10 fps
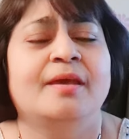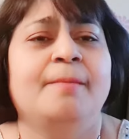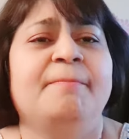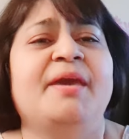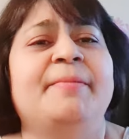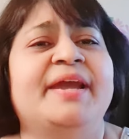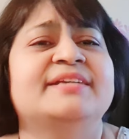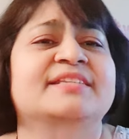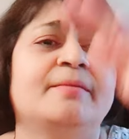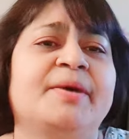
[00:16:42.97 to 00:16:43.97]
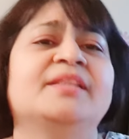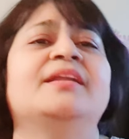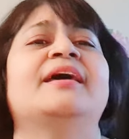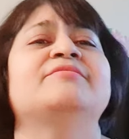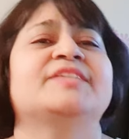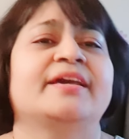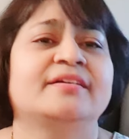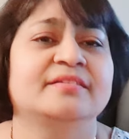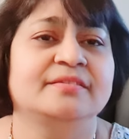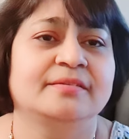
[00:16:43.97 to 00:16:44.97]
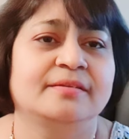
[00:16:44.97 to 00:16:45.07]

Maybe at some other life cycle,